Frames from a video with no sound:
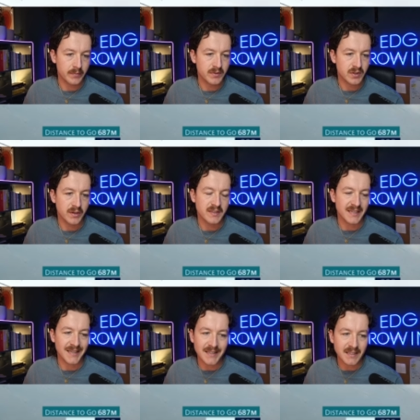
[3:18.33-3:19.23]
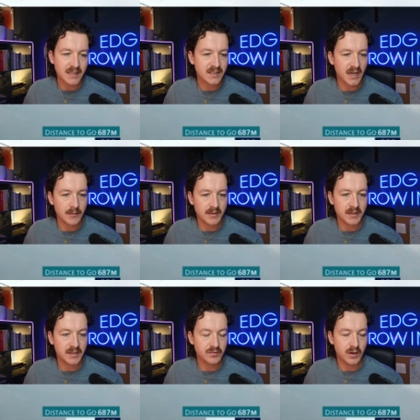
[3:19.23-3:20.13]
So it's the easiest time to
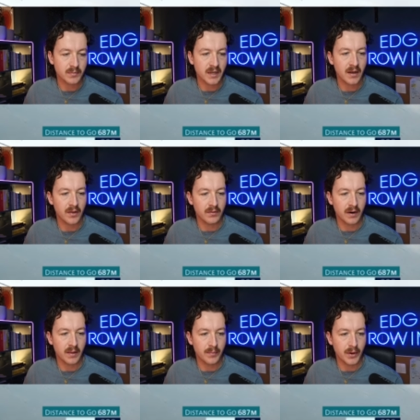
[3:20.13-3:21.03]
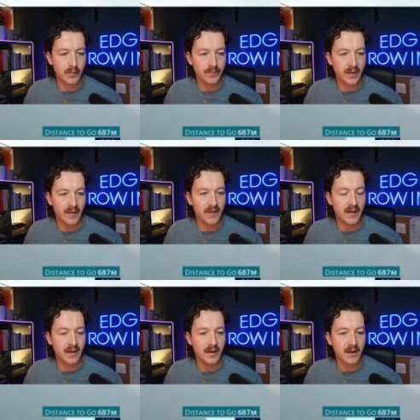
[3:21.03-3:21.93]
disrupt the run of the boat, and
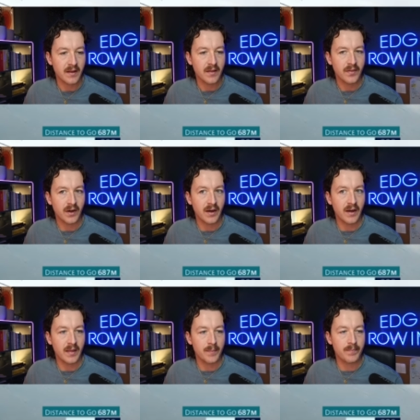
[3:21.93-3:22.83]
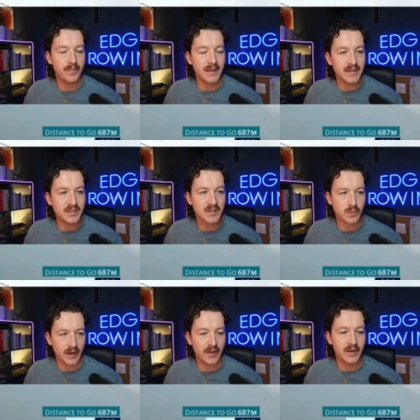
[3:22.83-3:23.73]
the easiest
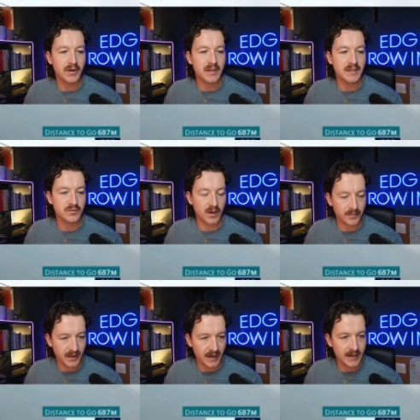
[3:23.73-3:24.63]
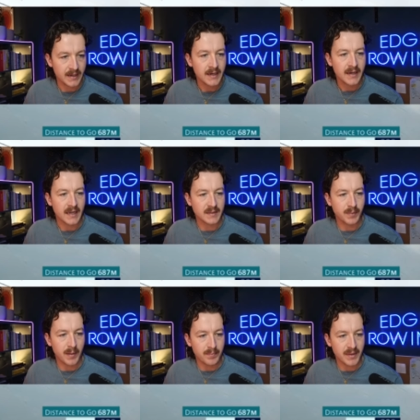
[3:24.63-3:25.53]
way that you can disrupt that is
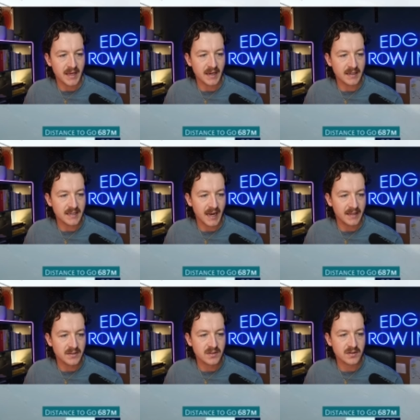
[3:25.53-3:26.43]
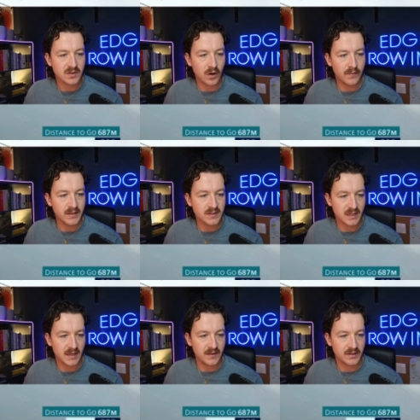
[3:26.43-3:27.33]
by being tense. So
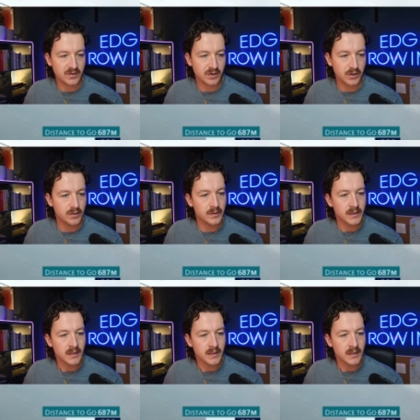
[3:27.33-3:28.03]
obviously in this crew.